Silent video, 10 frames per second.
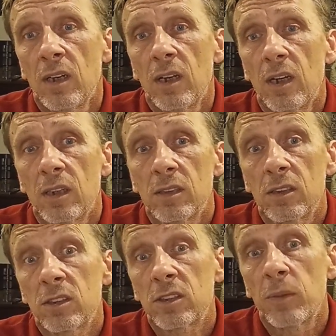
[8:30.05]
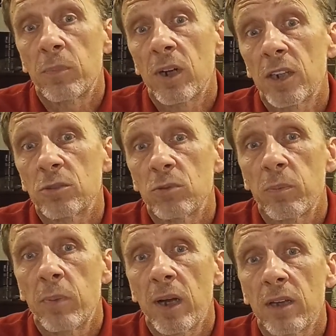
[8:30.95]
And this is the price we
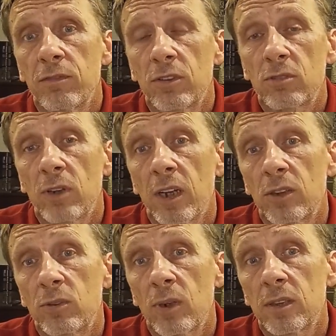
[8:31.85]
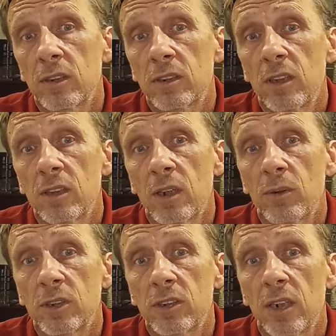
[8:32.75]
pay for trying to understand
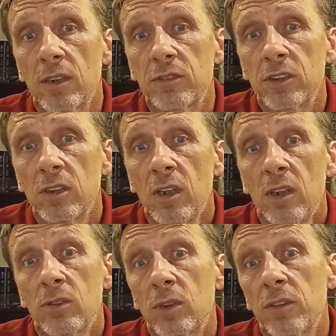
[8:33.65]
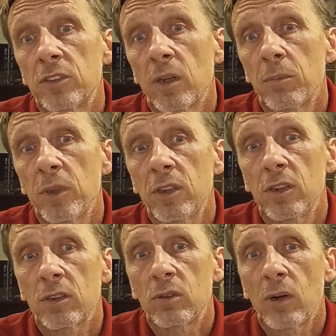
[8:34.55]
ourselves, to give some
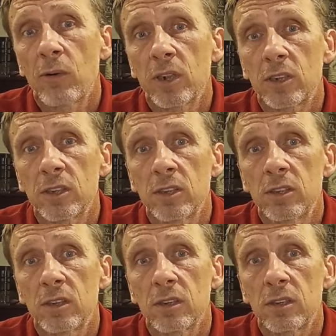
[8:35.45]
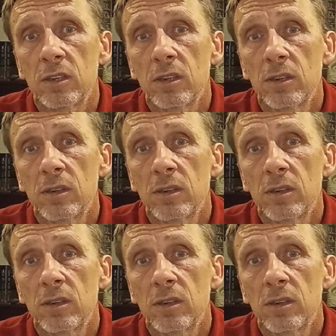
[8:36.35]
meaning to our existence.